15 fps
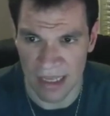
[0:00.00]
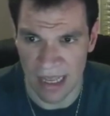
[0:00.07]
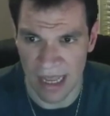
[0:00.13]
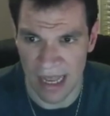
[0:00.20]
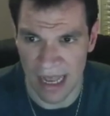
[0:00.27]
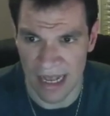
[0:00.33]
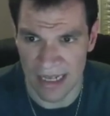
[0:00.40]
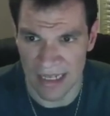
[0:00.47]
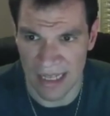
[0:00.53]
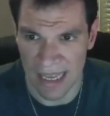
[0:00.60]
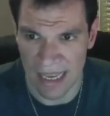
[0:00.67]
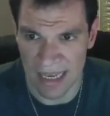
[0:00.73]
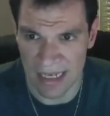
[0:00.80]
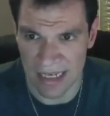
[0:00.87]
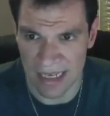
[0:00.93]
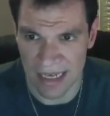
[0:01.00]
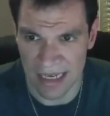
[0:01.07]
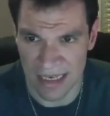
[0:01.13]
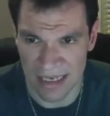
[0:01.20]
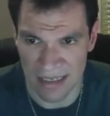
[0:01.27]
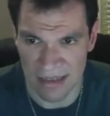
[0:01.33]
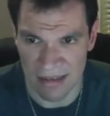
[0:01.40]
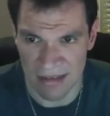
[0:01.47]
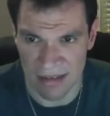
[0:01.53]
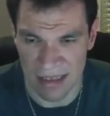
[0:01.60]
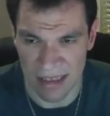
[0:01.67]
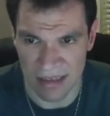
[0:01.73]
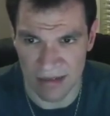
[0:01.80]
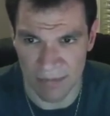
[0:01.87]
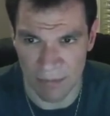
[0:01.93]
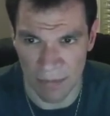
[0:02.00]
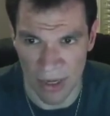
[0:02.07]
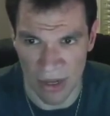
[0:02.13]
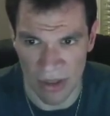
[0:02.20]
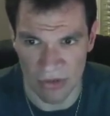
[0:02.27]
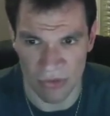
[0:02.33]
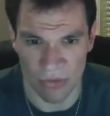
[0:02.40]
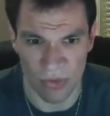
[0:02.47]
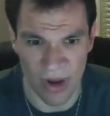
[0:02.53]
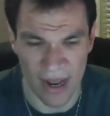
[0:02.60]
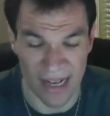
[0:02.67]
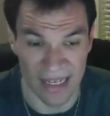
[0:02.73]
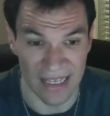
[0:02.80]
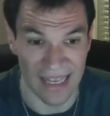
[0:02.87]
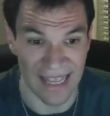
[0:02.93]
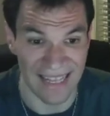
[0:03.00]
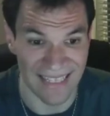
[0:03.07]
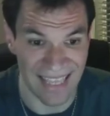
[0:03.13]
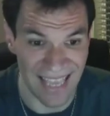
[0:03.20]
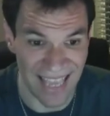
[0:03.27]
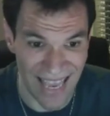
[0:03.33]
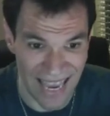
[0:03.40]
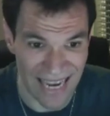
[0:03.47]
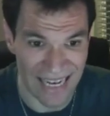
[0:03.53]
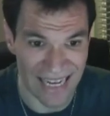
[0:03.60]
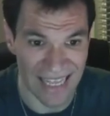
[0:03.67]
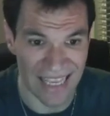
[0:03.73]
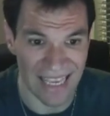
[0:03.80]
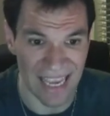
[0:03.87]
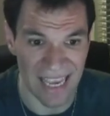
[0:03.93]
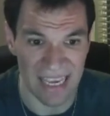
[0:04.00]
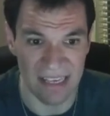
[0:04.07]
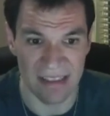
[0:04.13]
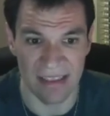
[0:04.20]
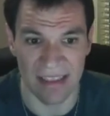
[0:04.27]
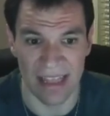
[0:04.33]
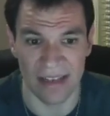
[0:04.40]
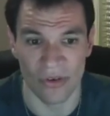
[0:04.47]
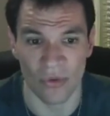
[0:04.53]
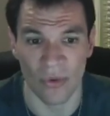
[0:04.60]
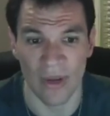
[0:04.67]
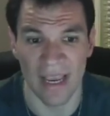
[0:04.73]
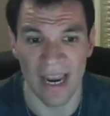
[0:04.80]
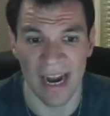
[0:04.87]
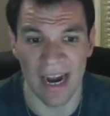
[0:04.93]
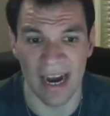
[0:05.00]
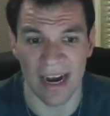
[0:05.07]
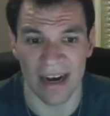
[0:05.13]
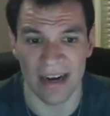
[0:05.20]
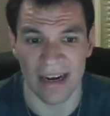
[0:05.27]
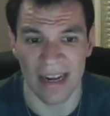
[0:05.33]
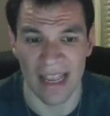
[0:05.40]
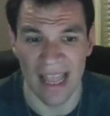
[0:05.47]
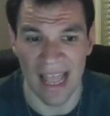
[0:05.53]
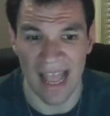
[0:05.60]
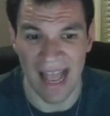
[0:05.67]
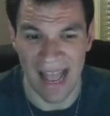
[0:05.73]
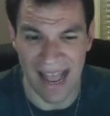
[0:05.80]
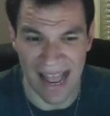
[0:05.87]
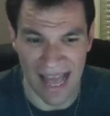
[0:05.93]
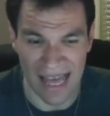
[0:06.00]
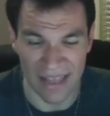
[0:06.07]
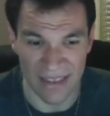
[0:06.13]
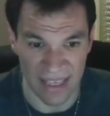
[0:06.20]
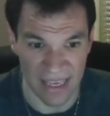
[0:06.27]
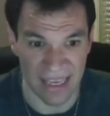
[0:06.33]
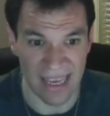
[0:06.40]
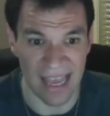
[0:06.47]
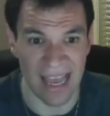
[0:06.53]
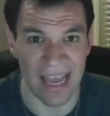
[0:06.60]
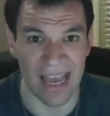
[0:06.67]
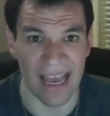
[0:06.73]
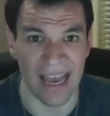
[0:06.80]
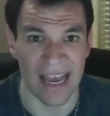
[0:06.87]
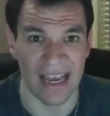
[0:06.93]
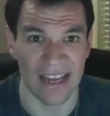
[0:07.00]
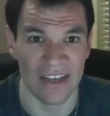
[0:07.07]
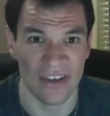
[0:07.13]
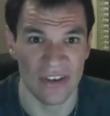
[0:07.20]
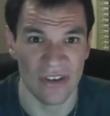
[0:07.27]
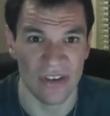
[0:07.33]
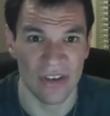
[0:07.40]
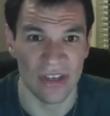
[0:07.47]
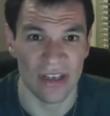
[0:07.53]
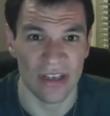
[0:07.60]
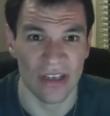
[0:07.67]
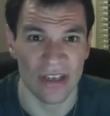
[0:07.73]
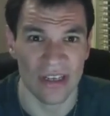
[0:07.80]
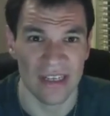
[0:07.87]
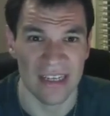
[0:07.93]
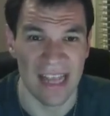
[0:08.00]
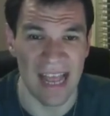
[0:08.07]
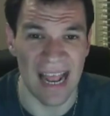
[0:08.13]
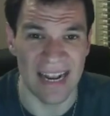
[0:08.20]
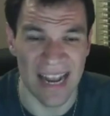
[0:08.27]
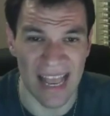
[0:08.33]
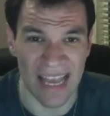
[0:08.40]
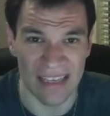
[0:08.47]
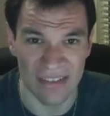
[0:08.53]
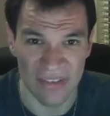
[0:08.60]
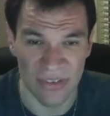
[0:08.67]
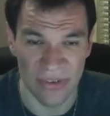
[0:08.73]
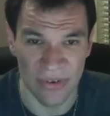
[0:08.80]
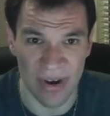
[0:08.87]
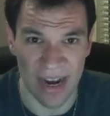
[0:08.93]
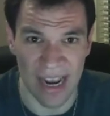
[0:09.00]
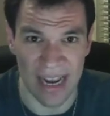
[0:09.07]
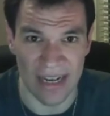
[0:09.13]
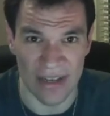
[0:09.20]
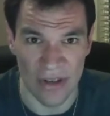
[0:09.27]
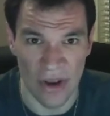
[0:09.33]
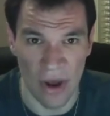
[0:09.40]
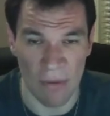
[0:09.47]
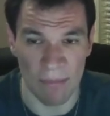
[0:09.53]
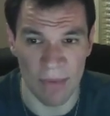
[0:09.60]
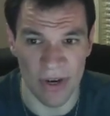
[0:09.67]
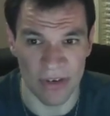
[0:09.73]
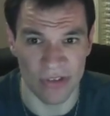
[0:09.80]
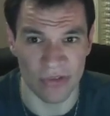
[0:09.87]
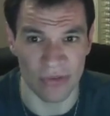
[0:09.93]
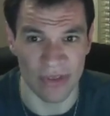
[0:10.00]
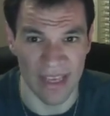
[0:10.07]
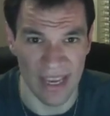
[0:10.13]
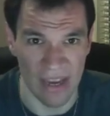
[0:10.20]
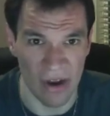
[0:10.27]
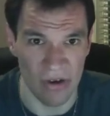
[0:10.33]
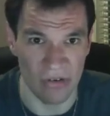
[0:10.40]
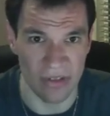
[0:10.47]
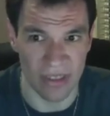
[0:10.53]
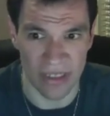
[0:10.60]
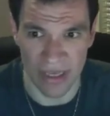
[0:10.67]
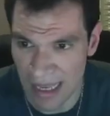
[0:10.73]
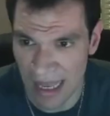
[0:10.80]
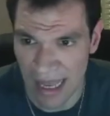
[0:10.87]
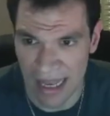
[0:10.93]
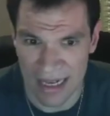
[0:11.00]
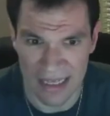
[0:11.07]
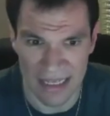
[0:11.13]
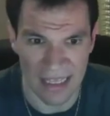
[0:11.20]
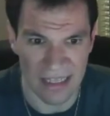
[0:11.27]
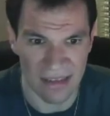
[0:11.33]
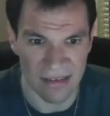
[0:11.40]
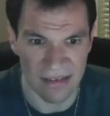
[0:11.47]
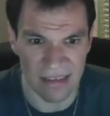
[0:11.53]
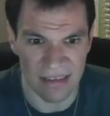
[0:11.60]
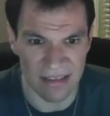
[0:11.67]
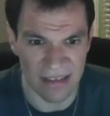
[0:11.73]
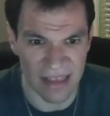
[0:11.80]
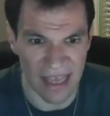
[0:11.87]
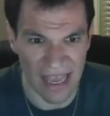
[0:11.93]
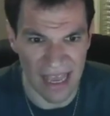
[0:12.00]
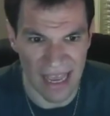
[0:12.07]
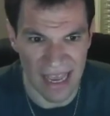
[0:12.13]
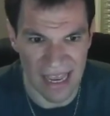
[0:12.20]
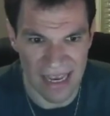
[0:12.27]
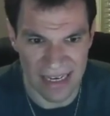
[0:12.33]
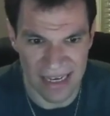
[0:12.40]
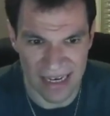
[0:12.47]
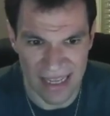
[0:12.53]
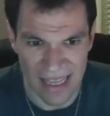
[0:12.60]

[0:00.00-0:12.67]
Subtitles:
and then it's this +1 that indicates that we are adding an extra number to the count. And this is an